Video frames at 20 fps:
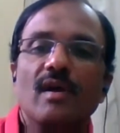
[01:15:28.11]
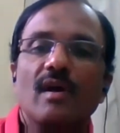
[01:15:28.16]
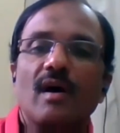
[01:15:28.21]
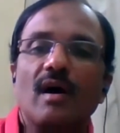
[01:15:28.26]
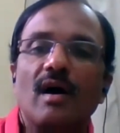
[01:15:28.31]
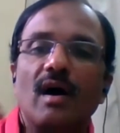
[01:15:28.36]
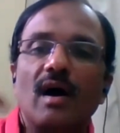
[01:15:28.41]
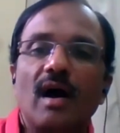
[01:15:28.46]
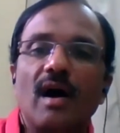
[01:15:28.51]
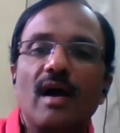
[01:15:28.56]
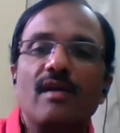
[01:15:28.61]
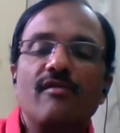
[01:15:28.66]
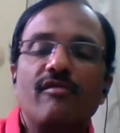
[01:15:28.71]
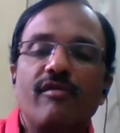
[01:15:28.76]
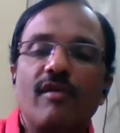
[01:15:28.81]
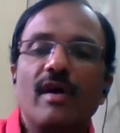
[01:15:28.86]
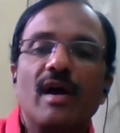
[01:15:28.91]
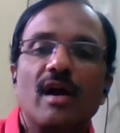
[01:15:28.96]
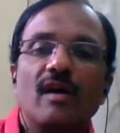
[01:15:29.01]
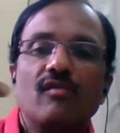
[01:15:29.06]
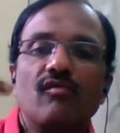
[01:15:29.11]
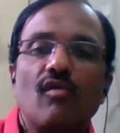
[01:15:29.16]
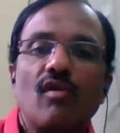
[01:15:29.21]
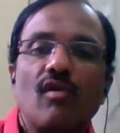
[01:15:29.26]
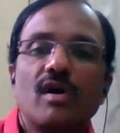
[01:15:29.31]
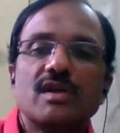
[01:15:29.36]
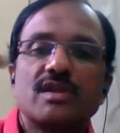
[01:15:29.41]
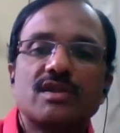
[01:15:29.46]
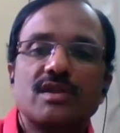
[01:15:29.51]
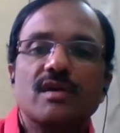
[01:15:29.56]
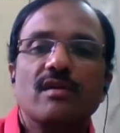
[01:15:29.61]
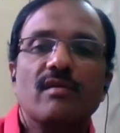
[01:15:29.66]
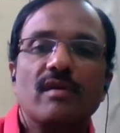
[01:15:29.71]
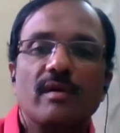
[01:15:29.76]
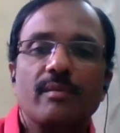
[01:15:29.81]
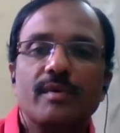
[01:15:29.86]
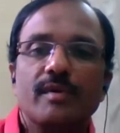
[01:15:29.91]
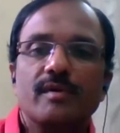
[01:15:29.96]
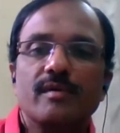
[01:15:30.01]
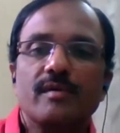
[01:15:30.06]
high-fi advanced
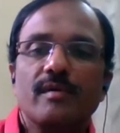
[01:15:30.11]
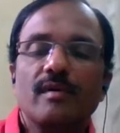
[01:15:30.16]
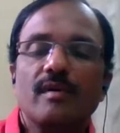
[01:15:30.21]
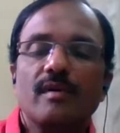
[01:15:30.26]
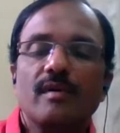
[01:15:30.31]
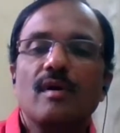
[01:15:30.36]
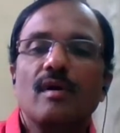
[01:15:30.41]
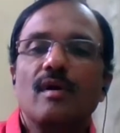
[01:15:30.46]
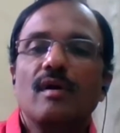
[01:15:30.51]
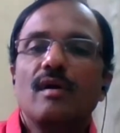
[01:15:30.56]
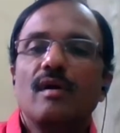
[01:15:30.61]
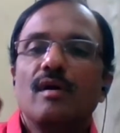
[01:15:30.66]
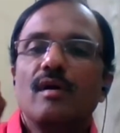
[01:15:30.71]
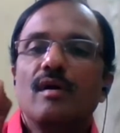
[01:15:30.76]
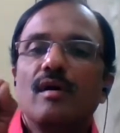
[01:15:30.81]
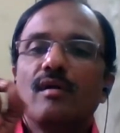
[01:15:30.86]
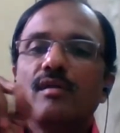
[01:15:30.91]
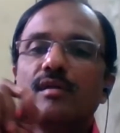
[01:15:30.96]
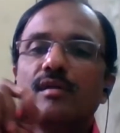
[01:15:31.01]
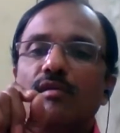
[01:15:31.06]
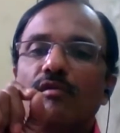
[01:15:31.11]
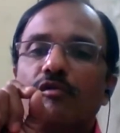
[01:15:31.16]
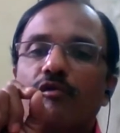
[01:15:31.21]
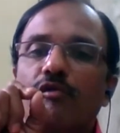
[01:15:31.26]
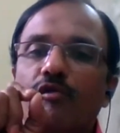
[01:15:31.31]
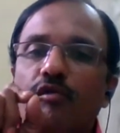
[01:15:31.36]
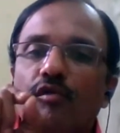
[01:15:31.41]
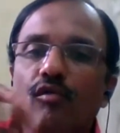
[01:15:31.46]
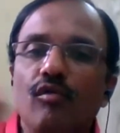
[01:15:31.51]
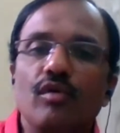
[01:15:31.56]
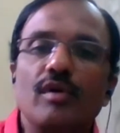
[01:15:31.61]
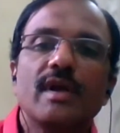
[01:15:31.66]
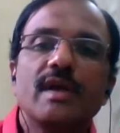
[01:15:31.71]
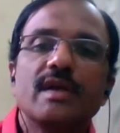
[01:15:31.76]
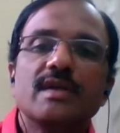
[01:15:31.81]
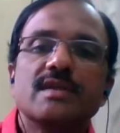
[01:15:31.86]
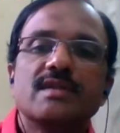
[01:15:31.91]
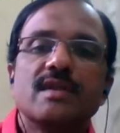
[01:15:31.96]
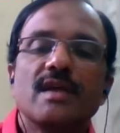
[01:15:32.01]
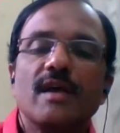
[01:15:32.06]
development. The foot
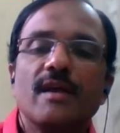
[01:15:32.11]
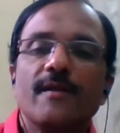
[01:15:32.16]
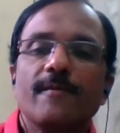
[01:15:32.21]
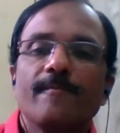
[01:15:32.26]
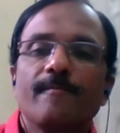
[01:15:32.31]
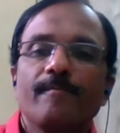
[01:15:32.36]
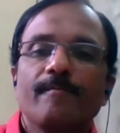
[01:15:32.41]
is there